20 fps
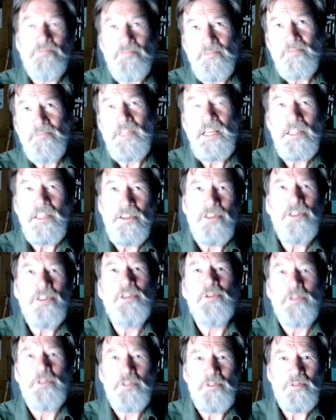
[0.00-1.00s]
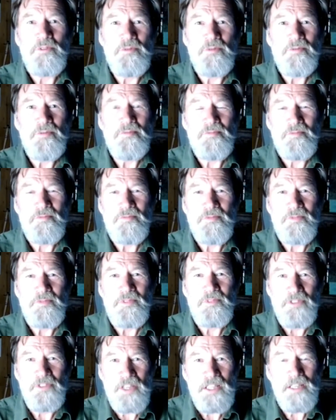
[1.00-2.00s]
incongruous.
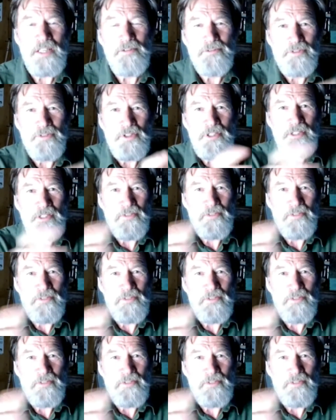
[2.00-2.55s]
You're standing in front